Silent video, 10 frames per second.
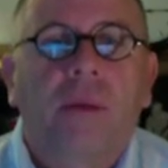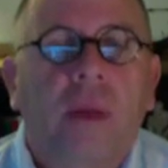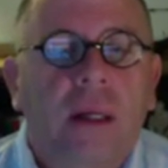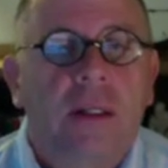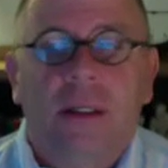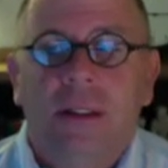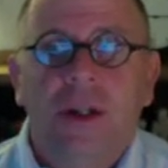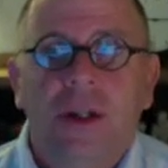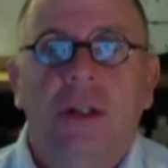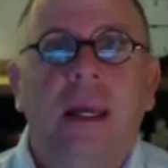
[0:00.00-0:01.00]
that just
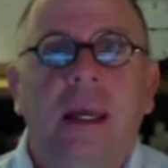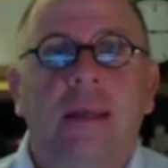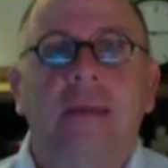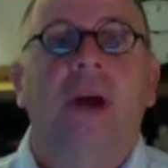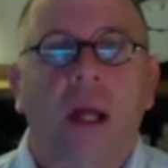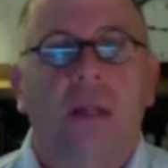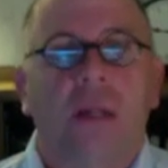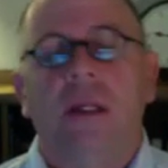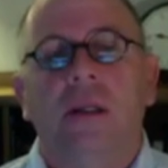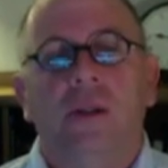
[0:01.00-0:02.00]
get daunting
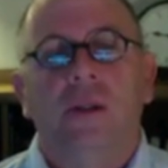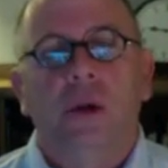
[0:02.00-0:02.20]
to